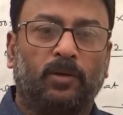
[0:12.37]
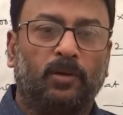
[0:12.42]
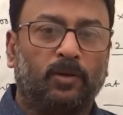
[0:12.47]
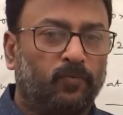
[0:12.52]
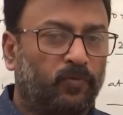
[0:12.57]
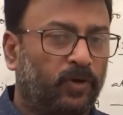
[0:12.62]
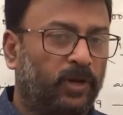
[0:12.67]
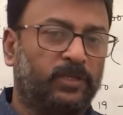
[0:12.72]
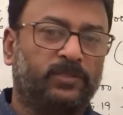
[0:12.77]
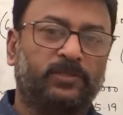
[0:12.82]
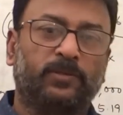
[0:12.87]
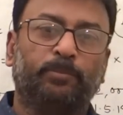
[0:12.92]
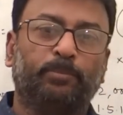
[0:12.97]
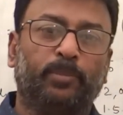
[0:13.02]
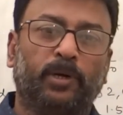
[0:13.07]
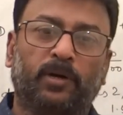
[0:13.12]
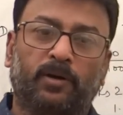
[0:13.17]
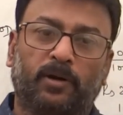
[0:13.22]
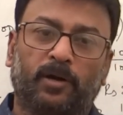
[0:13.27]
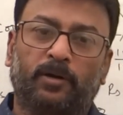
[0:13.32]
very
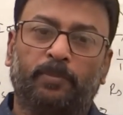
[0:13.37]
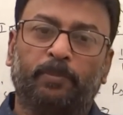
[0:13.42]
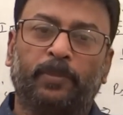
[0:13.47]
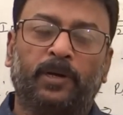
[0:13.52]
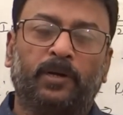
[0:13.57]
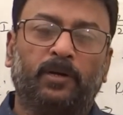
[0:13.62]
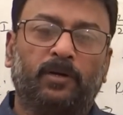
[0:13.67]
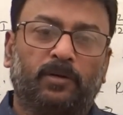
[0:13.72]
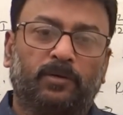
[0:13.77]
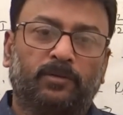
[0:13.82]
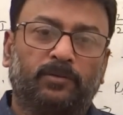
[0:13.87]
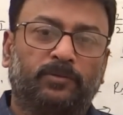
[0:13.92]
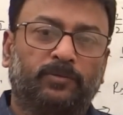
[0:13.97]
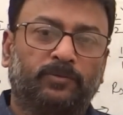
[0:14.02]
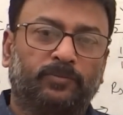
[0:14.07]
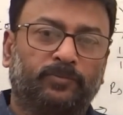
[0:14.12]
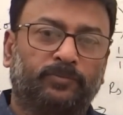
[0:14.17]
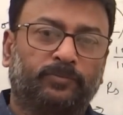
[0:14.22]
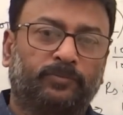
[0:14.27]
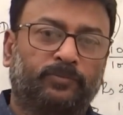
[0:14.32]
simple treatment,
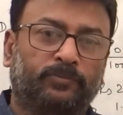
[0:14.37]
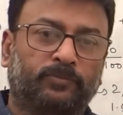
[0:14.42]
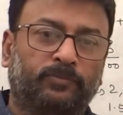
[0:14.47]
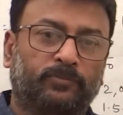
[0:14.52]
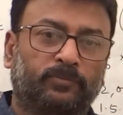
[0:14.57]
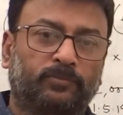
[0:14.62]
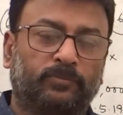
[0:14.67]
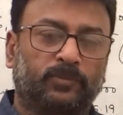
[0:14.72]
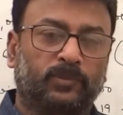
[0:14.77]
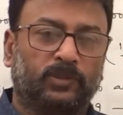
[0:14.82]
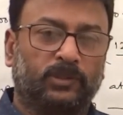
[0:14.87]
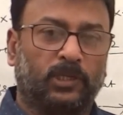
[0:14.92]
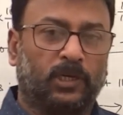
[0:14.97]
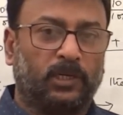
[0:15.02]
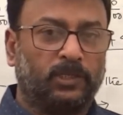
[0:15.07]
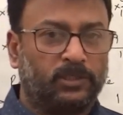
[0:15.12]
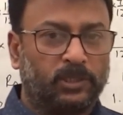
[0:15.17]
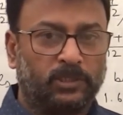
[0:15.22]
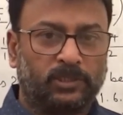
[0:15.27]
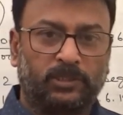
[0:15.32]

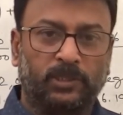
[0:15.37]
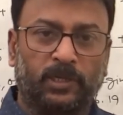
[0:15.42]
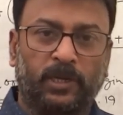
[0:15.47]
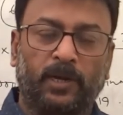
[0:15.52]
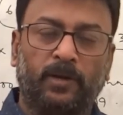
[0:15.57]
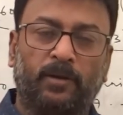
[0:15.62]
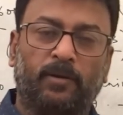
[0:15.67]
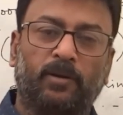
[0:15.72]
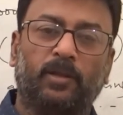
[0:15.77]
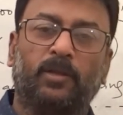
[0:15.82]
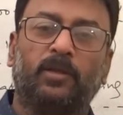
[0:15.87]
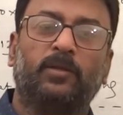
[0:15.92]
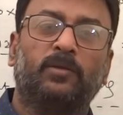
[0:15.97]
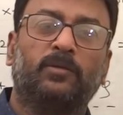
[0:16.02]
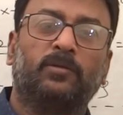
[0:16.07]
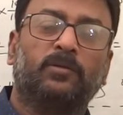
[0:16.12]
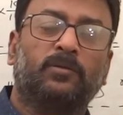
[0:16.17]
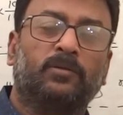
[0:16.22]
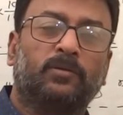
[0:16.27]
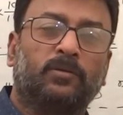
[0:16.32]
adjusting
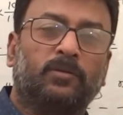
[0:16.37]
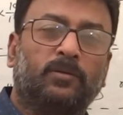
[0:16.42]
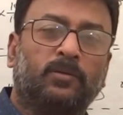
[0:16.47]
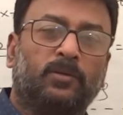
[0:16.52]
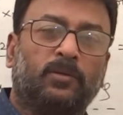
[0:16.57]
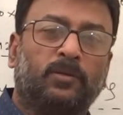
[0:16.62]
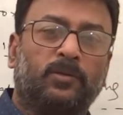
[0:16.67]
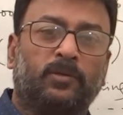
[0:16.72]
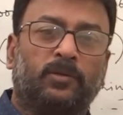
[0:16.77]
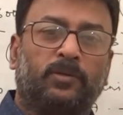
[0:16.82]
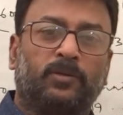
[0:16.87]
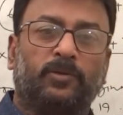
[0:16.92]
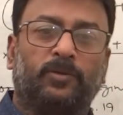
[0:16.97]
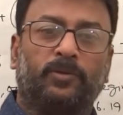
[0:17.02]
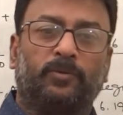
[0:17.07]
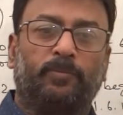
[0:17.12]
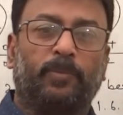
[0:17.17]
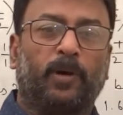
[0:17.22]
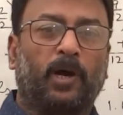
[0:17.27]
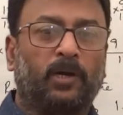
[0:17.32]
entry,
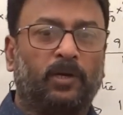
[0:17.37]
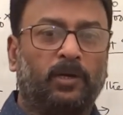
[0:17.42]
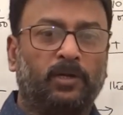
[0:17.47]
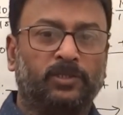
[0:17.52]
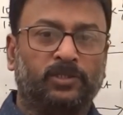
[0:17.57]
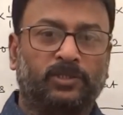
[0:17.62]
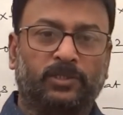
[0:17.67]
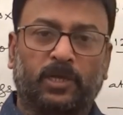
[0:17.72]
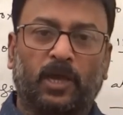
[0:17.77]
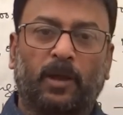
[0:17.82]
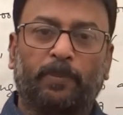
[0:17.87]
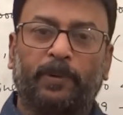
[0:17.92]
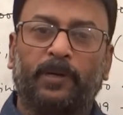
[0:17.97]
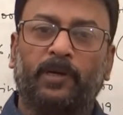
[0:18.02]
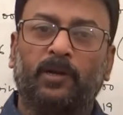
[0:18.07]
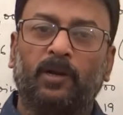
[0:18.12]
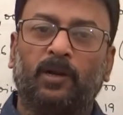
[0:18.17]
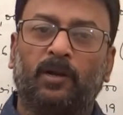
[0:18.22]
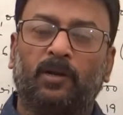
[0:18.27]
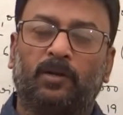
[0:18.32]
partner's
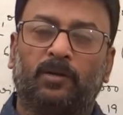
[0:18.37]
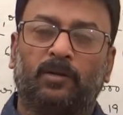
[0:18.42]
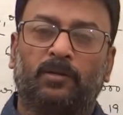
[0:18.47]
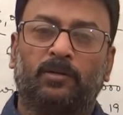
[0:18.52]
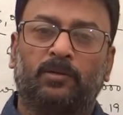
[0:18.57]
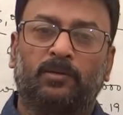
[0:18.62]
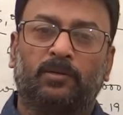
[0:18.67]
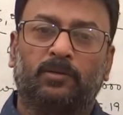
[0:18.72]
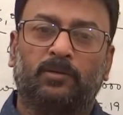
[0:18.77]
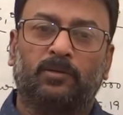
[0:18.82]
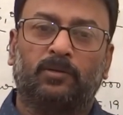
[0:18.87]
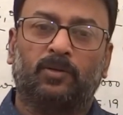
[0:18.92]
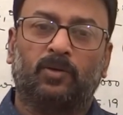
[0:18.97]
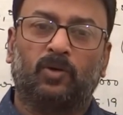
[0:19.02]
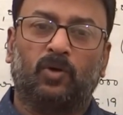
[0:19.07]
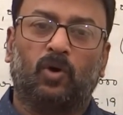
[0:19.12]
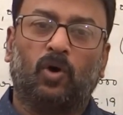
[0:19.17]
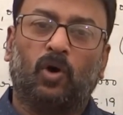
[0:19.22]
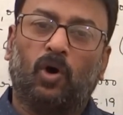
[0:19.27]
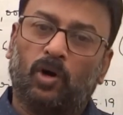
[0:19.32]
capital
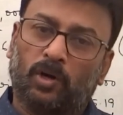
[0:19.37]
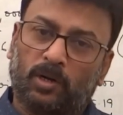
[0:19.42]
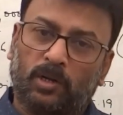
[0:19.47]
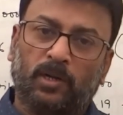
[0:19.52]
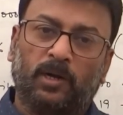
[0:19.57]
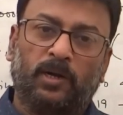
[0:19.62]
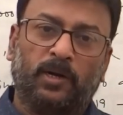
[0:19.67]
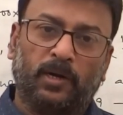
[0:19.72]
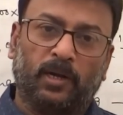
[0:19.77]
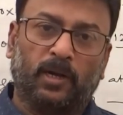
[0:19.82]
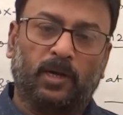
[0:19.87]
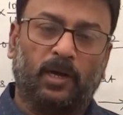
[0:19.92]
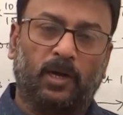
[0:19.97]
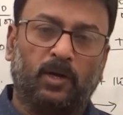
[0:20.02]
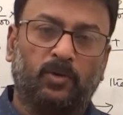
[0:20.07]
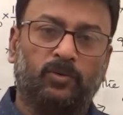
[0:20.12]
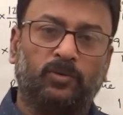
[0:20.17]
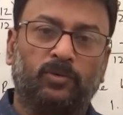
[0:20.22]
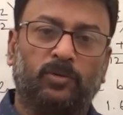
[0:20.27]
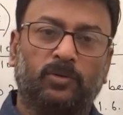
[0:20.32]
or current
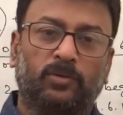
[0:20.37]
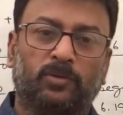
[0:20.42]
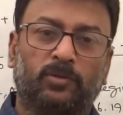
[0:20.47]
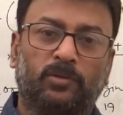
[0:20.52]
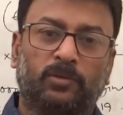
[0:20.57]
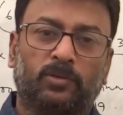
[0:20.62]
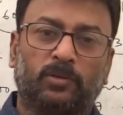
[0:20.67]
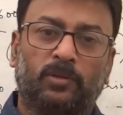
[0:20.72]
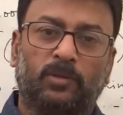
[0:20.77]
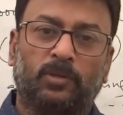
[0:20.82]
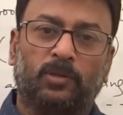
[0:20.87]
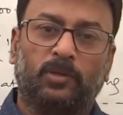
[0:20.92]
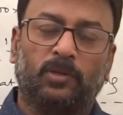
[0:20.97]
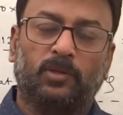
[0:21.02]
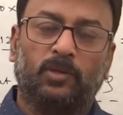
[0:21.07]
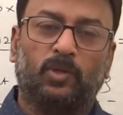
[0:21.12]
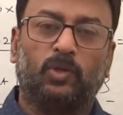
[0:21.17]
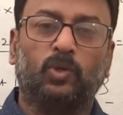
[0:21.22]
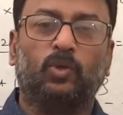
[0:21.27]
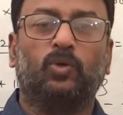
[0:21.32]
account
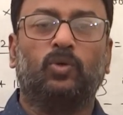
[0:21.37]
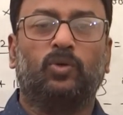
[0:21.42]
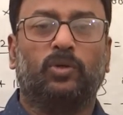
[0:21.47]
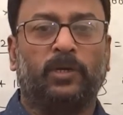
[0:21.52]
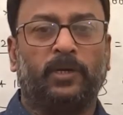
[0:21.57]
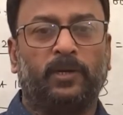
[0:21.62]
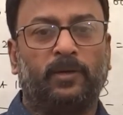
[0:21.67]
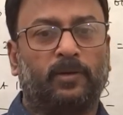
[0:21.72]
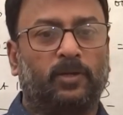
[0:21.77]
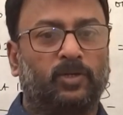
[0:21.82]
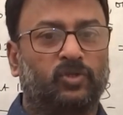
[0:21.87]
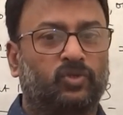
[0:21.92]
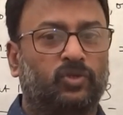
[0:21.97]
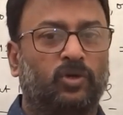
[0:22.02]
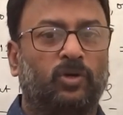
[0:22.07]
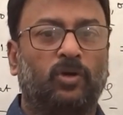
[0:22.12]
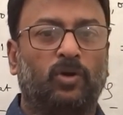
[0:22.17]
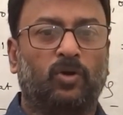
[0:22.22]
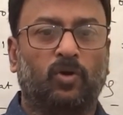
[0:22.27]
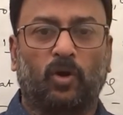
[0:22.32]
to interest
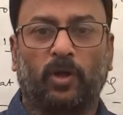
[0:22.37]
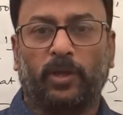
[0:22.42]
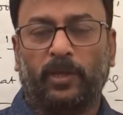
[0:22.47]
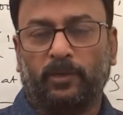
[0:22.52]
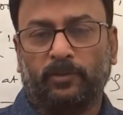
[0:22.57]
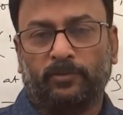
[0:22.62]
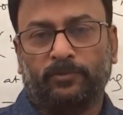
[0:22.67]
on drawing.